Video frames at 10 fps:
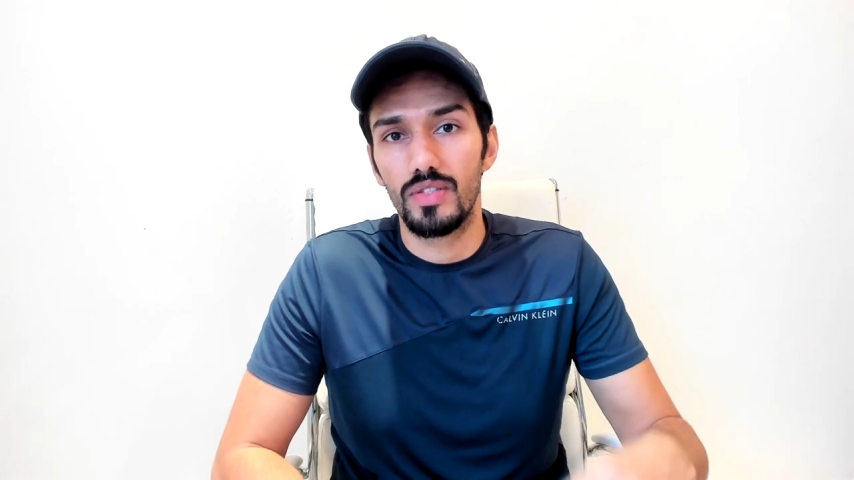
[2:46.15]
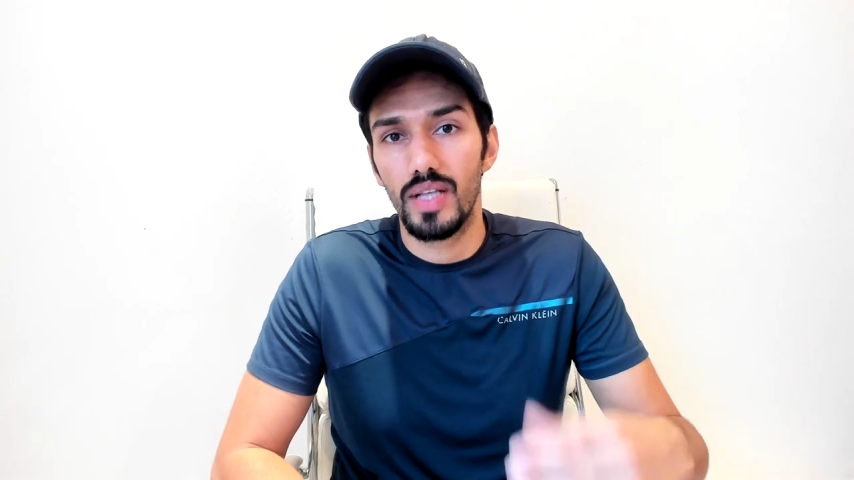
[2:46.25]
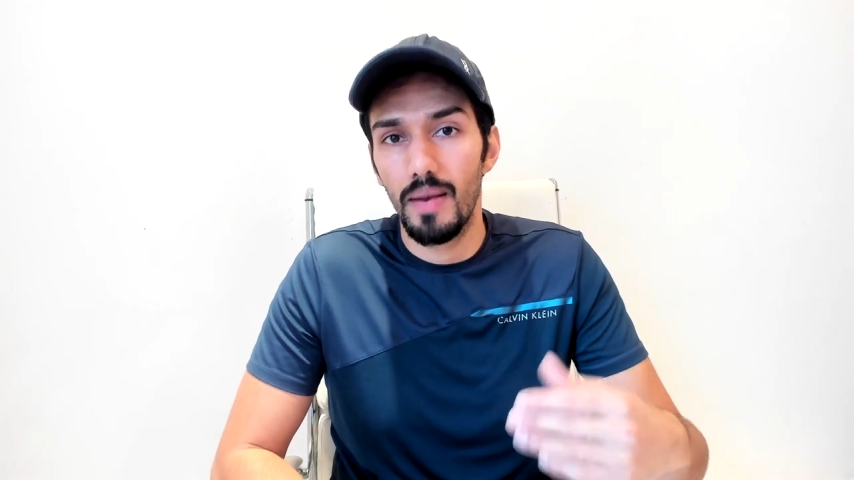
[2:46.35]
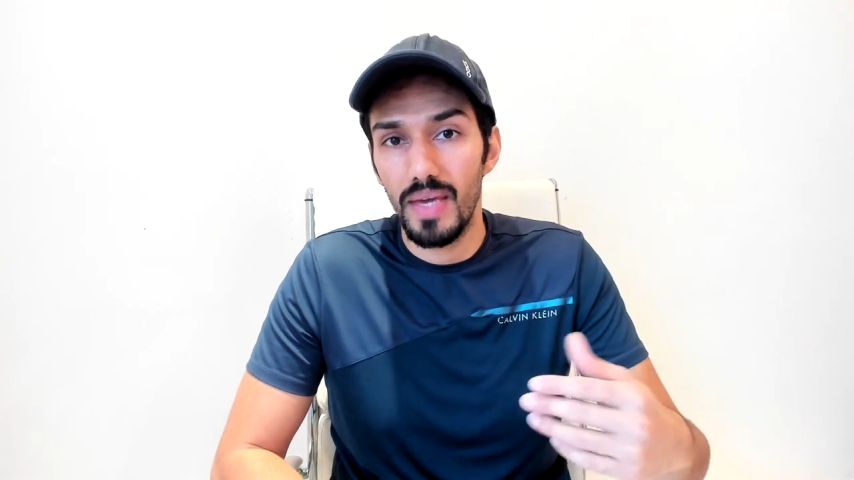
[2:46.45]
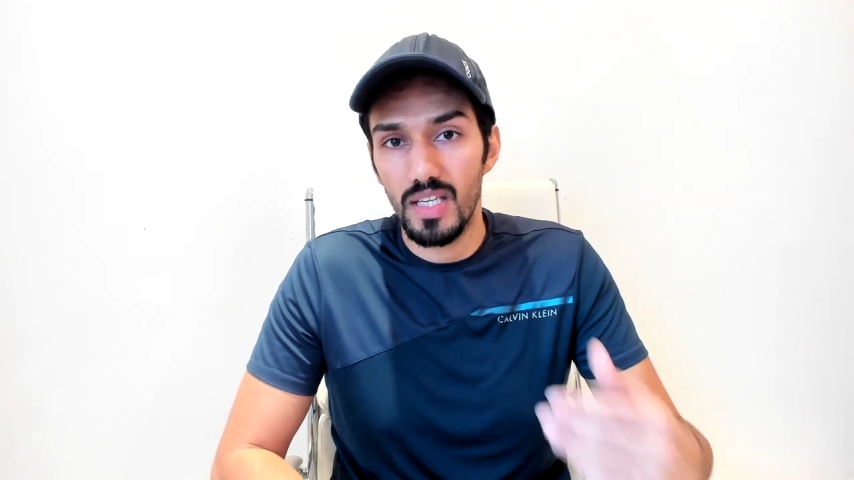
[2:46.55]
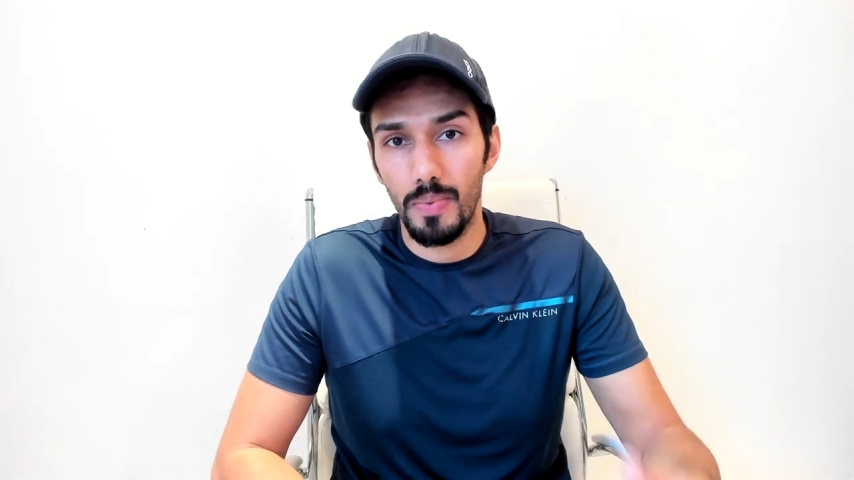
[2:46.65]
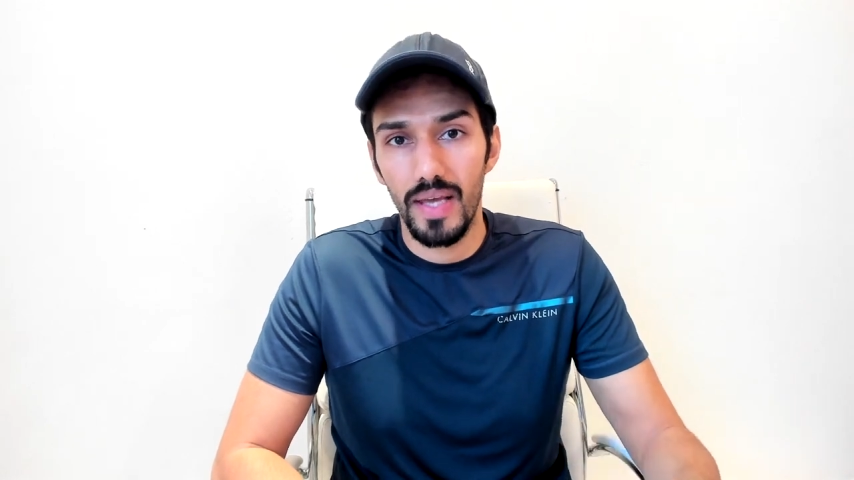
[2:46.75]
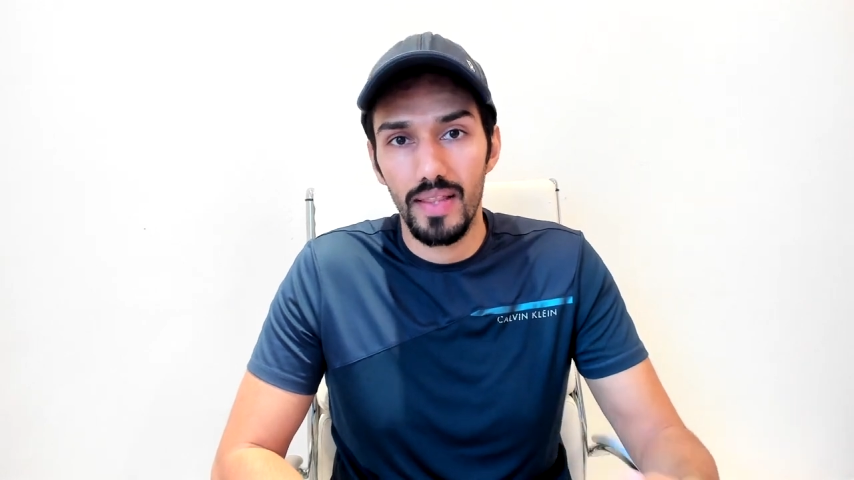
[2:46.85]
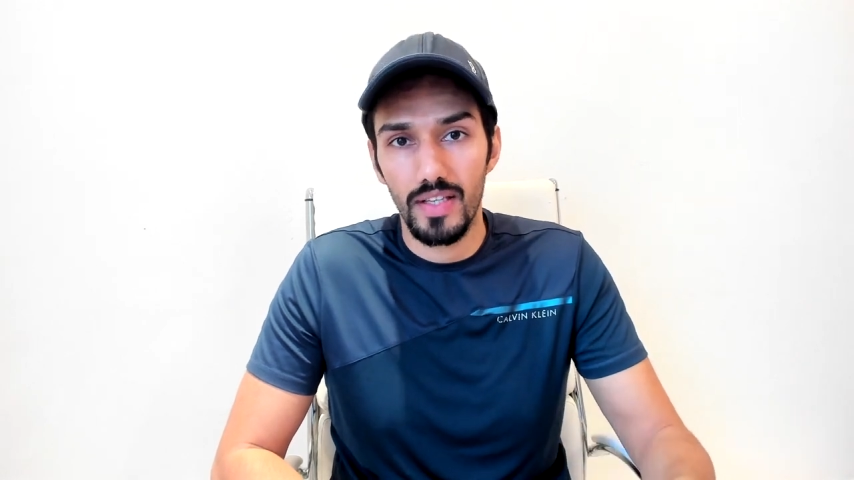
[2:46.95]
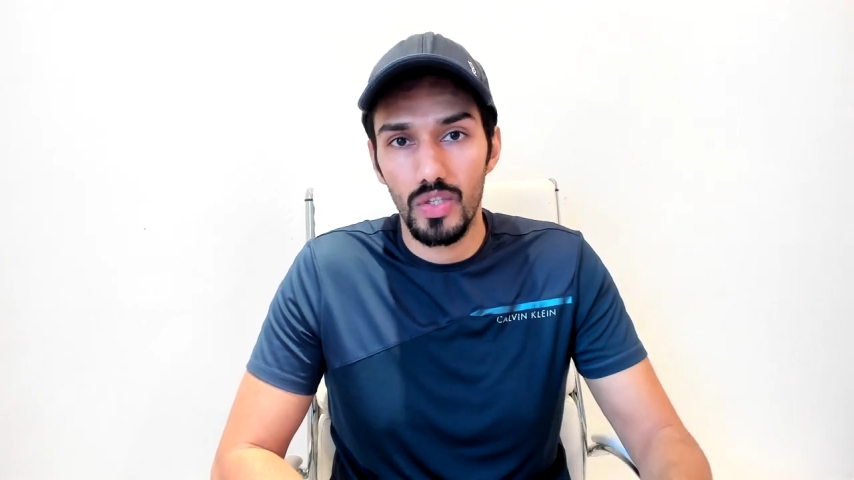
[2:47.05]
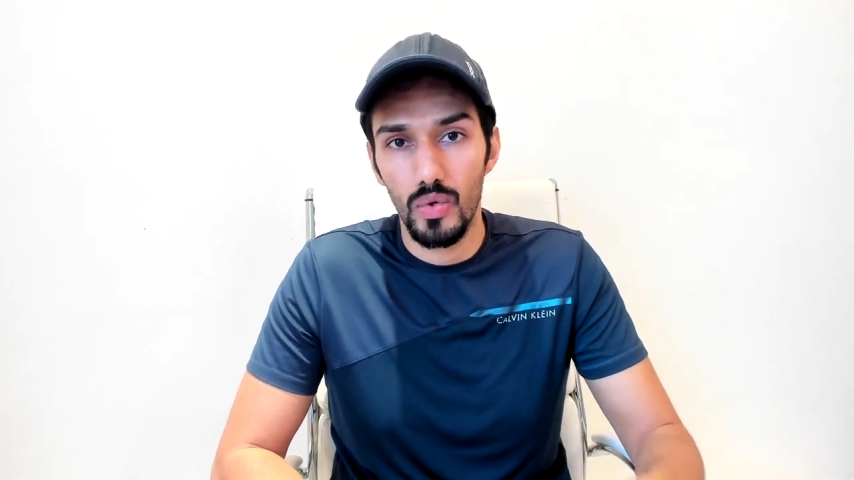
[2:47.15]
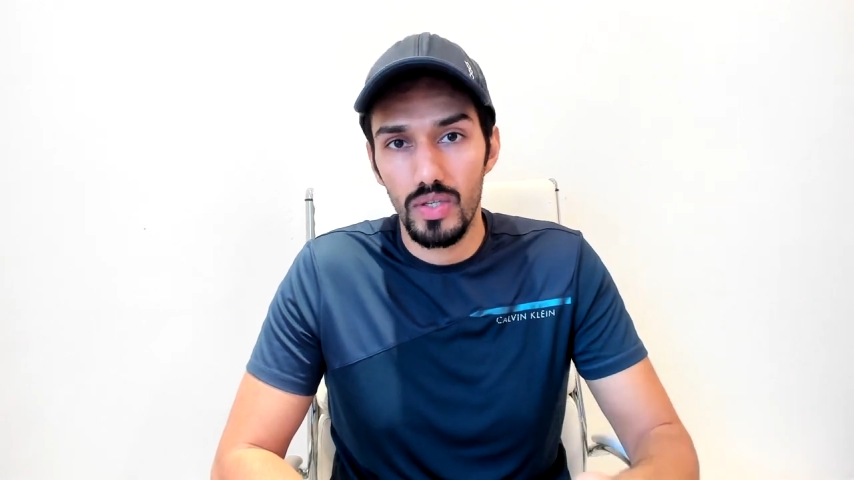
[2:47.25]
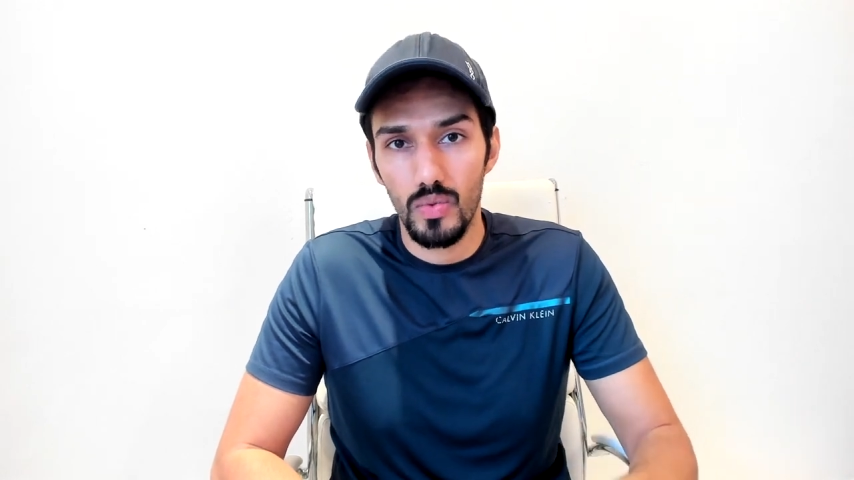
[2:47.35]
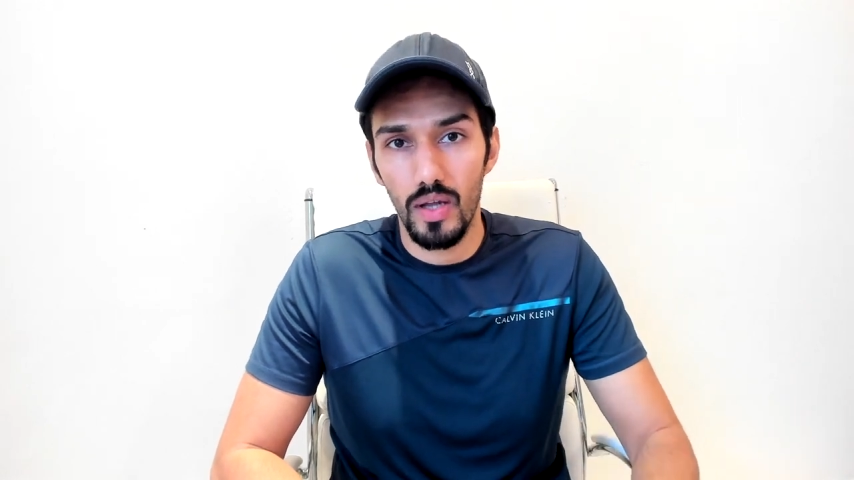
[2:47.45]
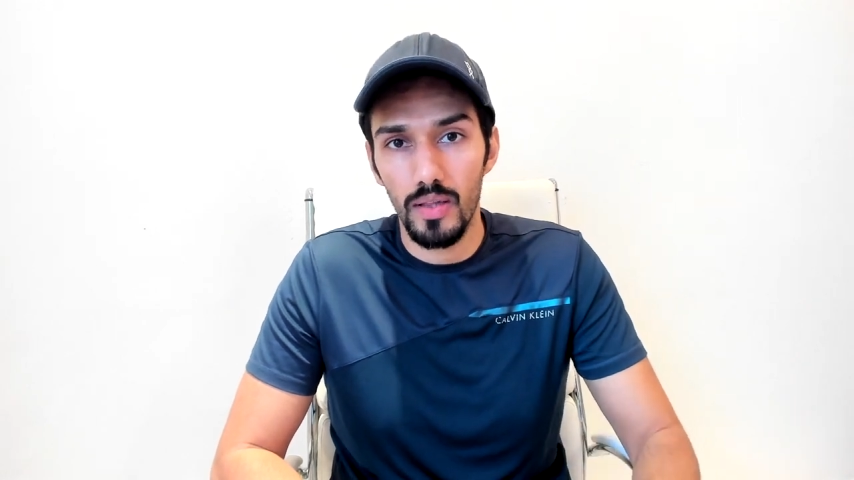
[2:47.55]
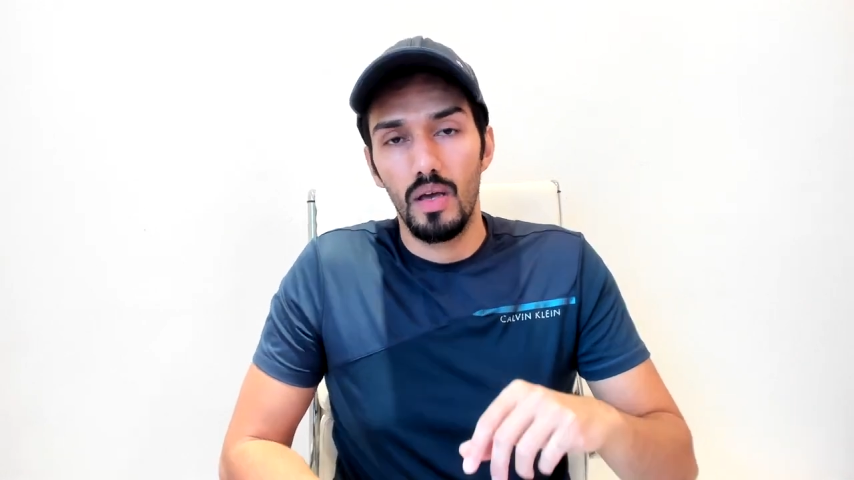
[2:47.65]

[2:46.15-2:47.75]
So let me explain that to you as well.